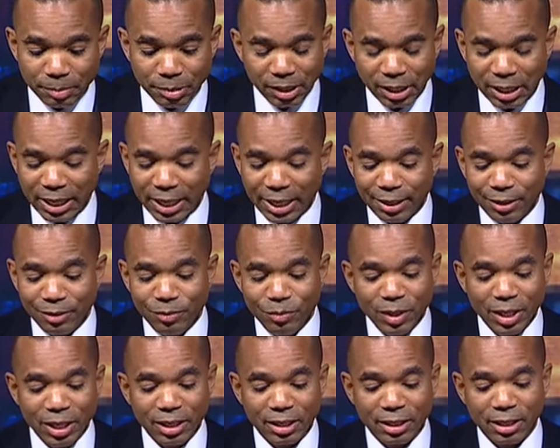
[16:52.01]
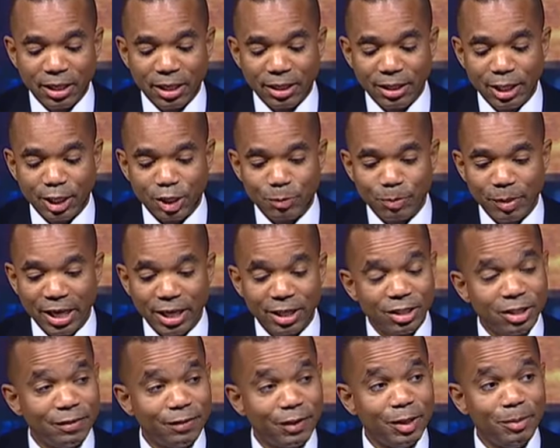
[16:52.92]
plan with the
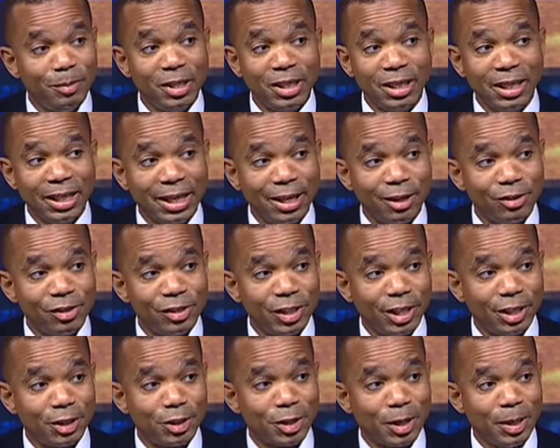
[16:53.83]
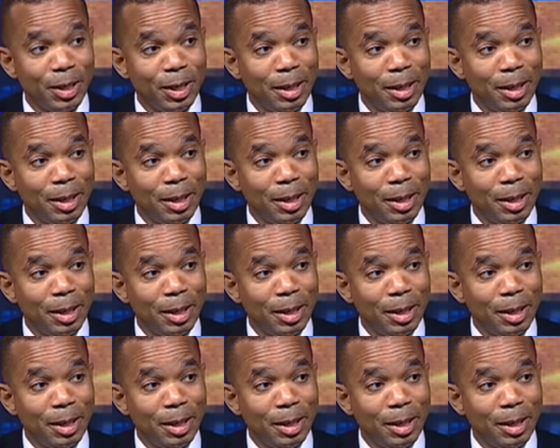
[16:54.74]
expansion of community health centers.